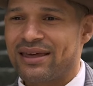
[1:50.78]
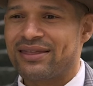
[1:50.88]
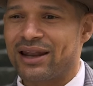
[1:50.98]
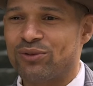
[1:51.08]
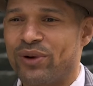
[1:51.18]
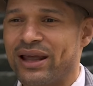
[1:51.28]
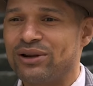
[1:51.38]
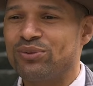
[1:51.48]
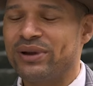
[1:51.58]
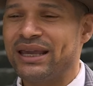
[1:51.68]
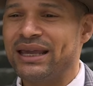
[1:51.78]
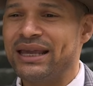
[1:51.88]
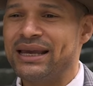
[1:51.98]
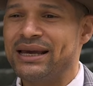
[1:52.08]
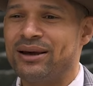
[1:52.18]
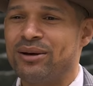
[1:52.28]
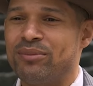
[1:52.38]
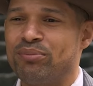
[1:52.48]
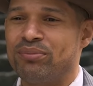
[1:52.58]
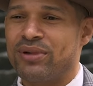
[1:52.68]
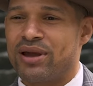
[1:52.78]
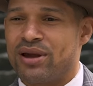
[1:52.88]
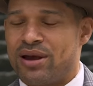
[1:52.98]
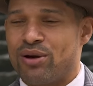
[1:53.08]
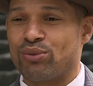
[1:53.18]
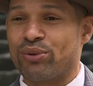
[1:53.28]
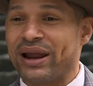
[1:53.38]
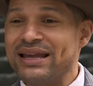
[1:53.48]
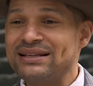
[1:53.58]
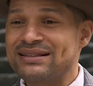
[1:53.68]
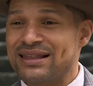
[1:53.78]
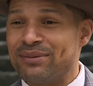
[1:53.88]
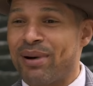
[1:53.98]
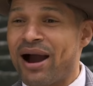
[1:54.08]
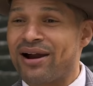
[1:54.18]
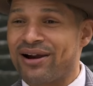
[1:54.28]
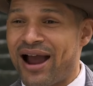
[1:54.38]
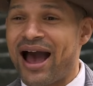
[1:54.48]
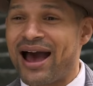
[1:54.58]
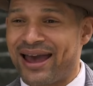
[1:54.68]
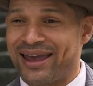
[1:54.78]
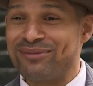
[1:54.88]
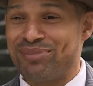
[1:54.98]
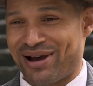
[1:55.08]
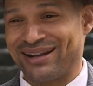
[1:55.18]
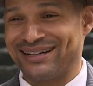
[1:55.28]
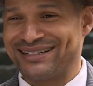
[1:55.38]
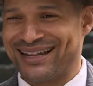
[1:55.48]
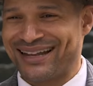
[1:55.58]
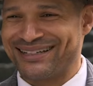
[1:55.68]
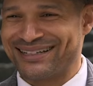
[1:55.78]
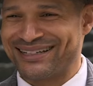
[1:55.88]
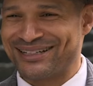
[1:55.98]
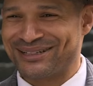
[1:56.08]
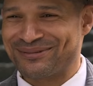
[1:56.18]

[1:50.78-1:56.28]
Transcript: that when we raise the bar high, pun intended,